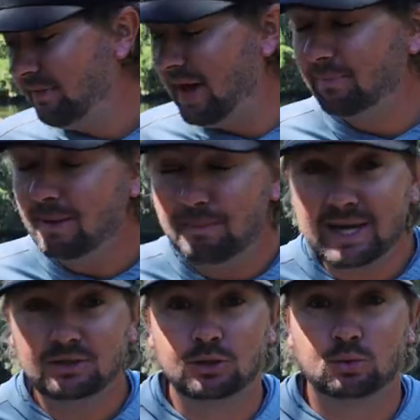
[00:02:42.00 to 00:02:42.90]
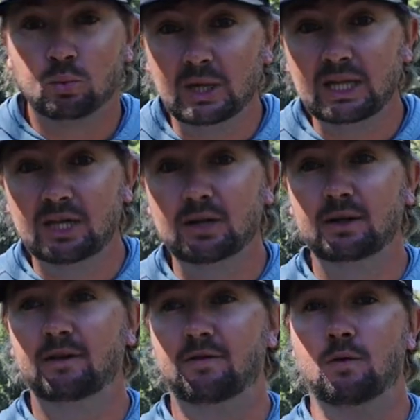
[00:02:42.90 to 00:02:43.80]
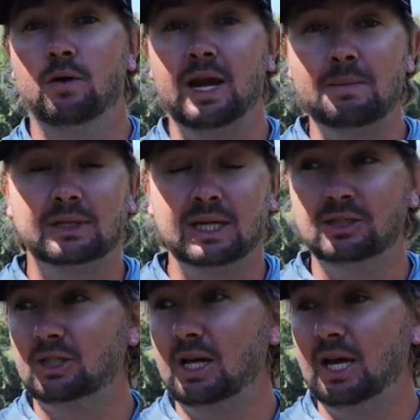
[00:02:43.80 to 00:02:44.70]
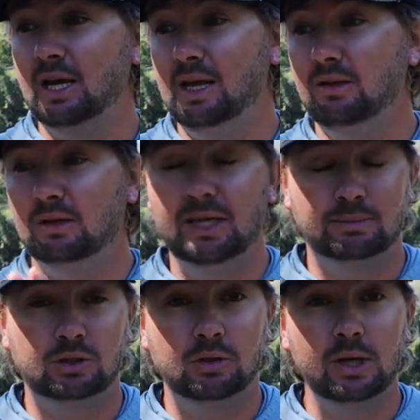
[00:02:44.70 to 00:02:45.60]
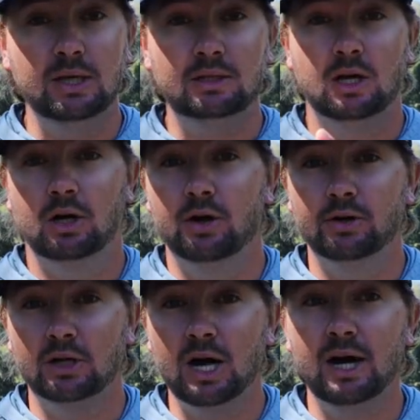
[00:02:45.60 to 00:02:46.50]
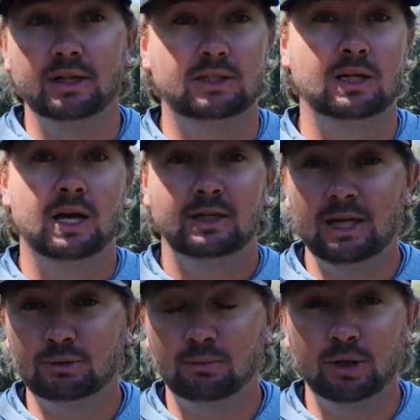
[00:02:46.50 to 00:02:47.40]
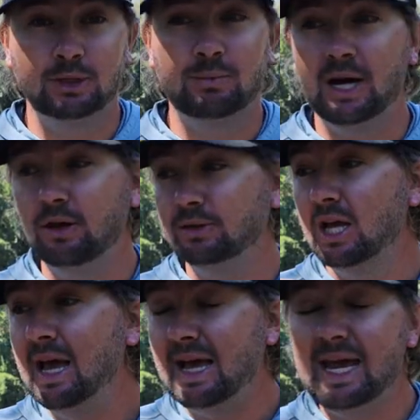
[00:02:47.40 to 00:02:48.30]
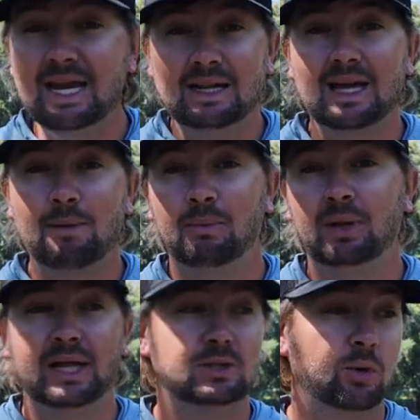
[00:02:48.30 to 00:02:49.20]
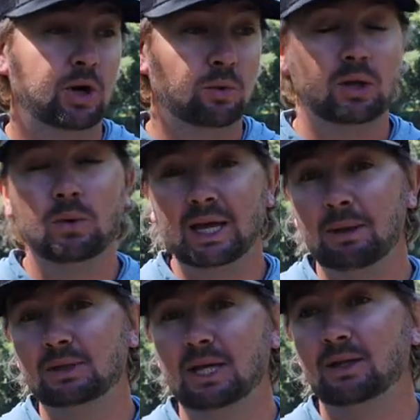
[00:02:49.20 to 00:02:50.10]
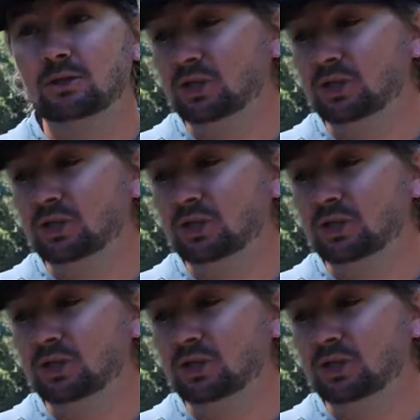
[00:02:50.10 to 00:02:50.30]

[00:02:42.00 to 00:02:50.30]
That bait is just really good for imitating shad in the tips of trees, under docks, tips of brush piles, any type of place where you really want to imitate those